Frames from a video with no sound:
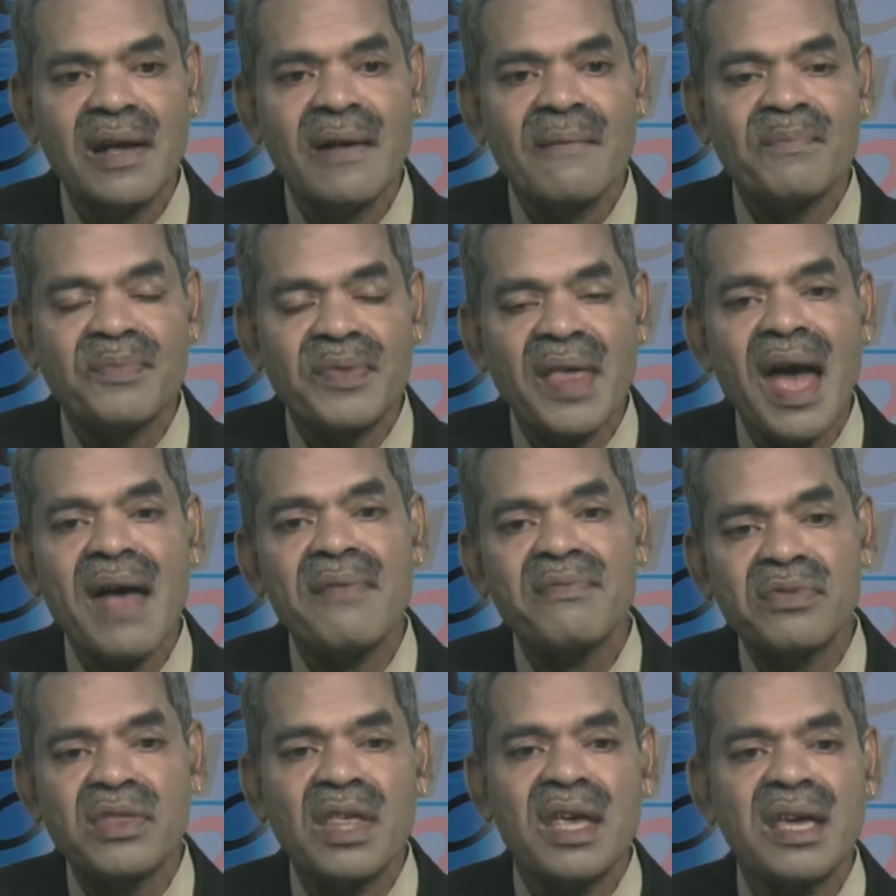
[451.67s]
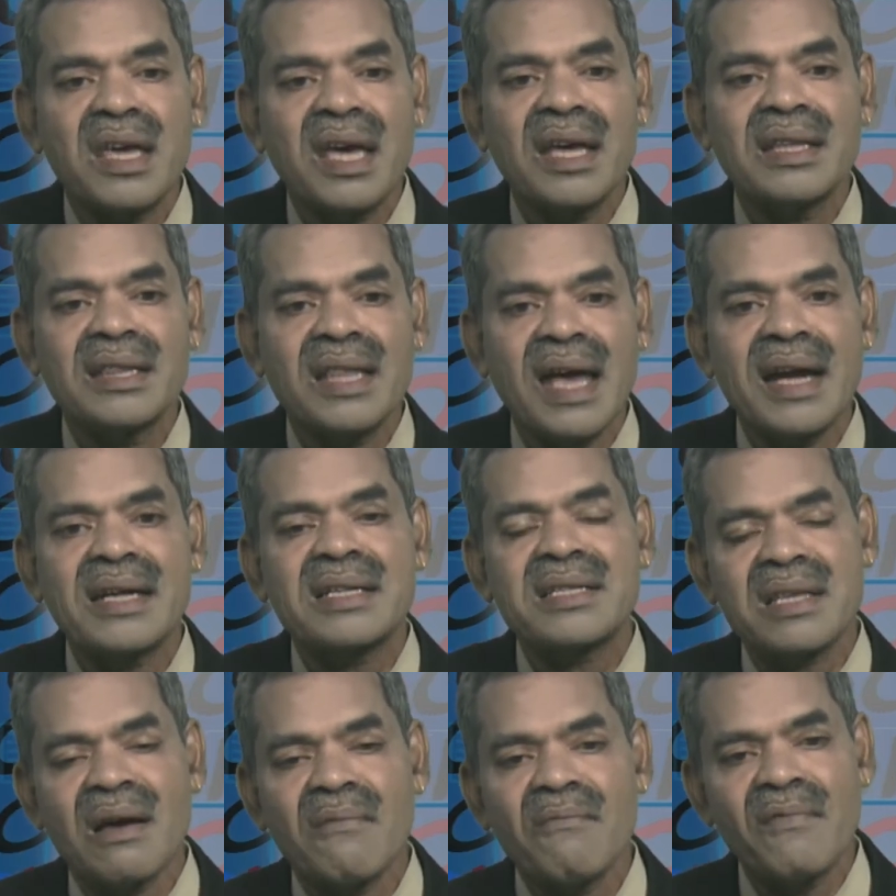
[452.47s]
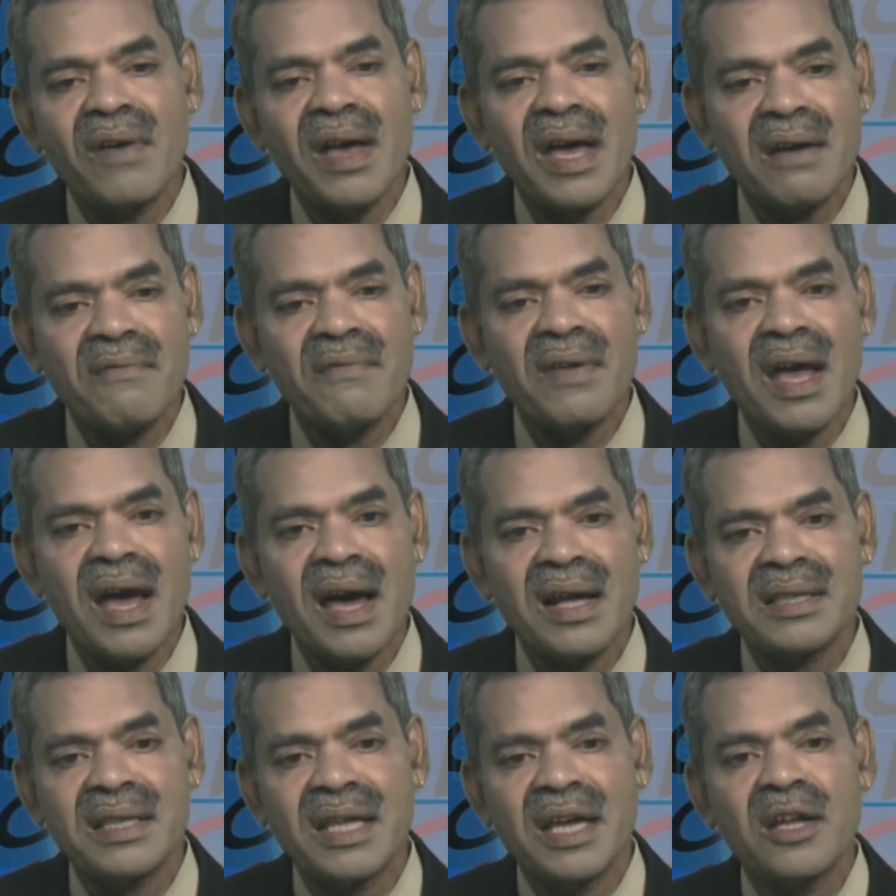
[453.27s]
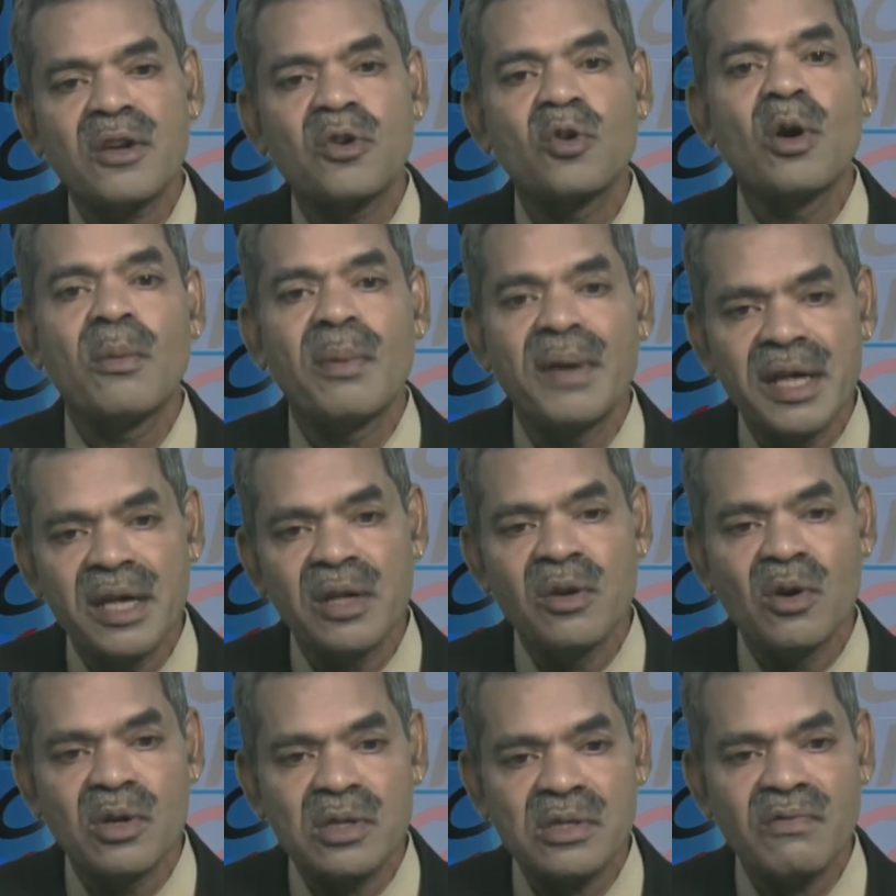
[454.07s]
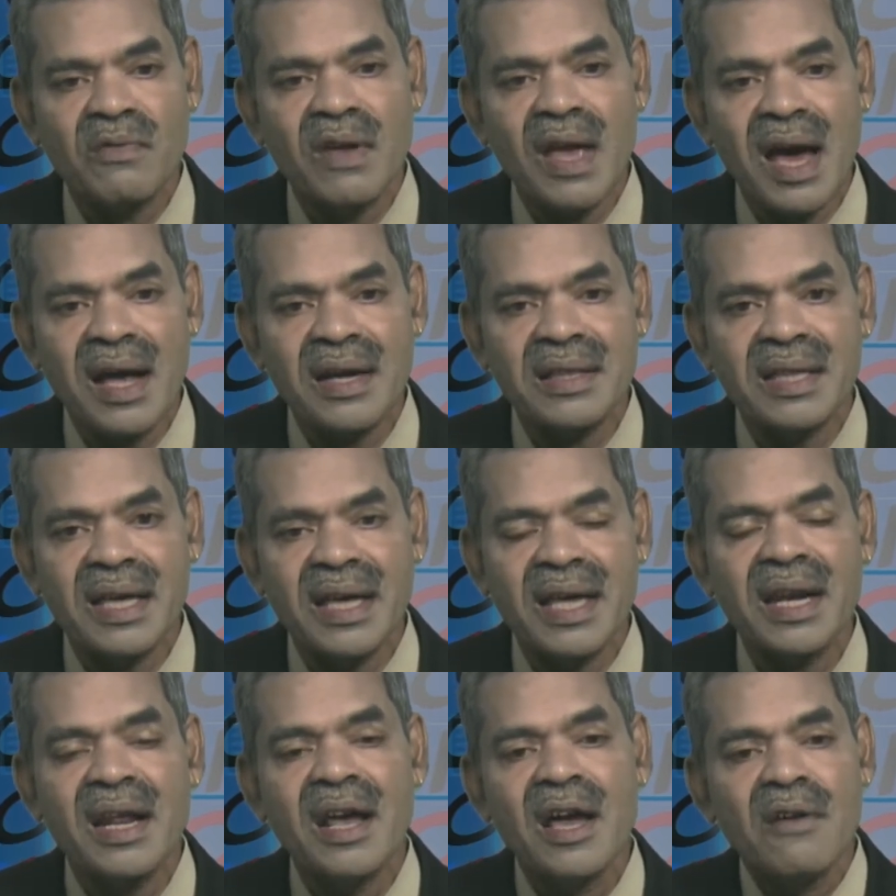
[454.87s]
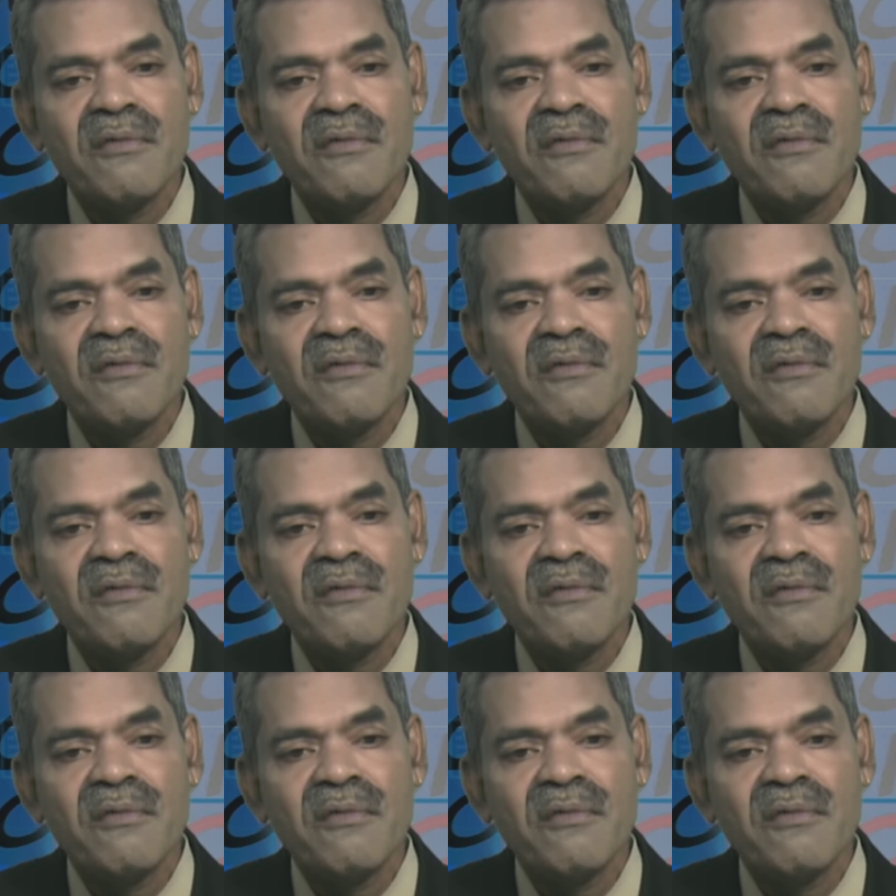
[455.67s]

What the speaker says: than thinking that somewhere we are there, nobody knows we are there,